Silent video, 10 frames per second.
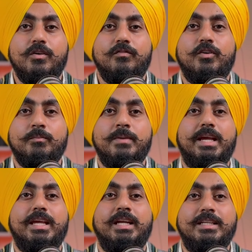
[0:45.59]
for
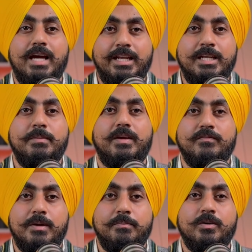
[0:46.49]
making dynamic
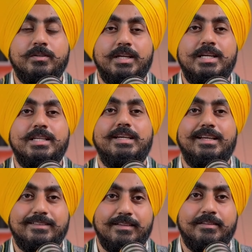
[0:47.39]
web content
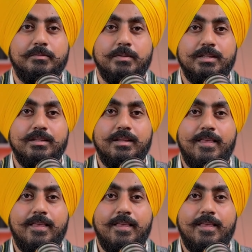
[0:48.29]
accessible.